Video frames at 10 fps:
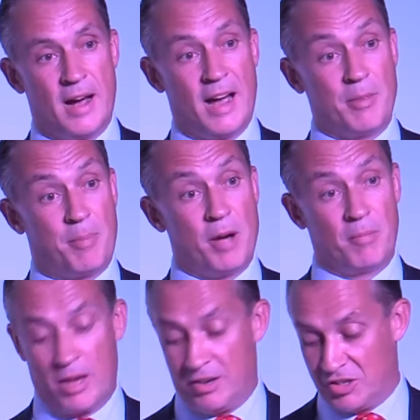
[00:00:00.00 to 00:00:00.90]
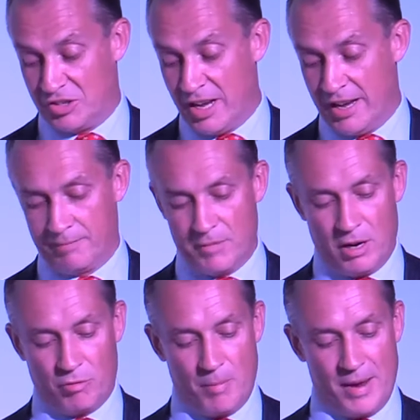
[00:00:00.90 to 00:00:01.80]
And the pipeline, as I say,
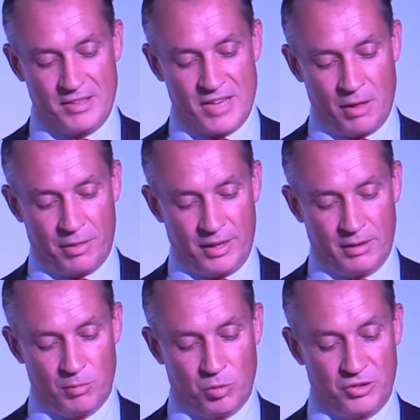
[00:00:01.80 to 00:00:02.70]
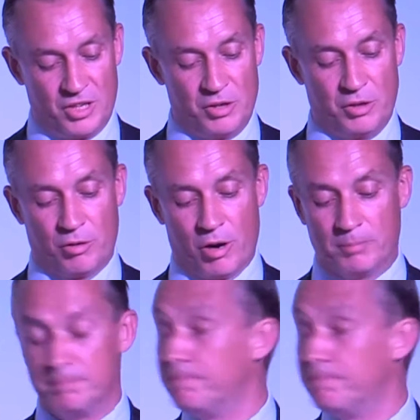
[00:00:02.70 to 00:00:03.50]
remains healthy and will continue to grow.